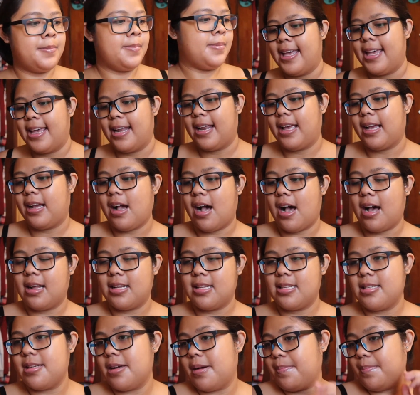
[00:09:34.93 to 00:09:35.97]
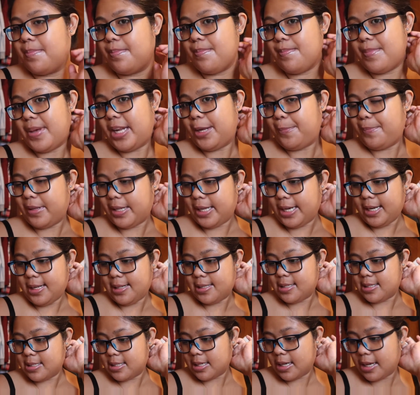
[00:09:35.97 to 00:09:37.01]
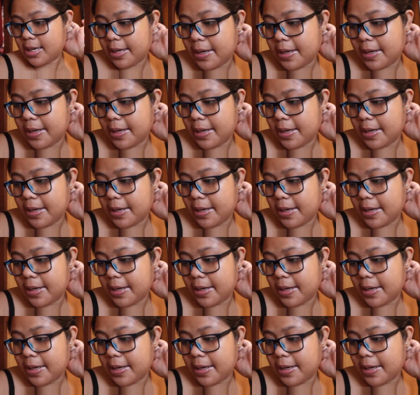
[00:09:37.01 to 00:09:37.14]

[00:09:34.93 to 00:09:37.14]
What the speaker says: And I got some mini plates.